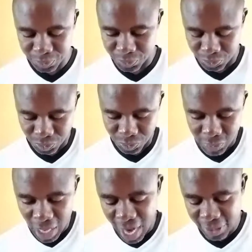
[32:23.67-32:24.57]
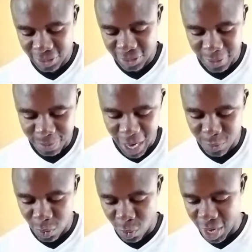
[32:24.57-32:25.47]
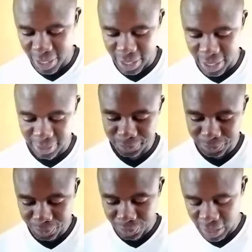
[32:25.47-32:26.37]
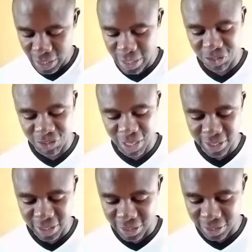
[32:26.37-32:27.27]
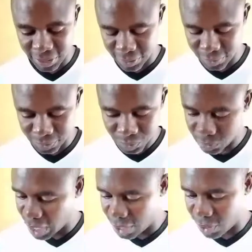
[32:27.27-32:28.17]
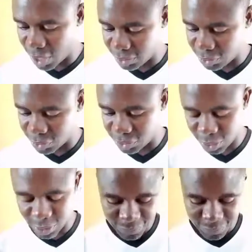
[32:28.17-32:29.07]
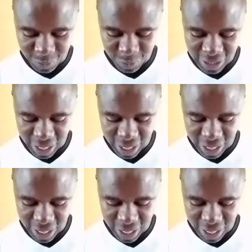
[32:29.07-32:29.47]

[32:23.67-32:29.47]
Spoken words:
act in the Bible where Elisha is anointed to take over from Elijah.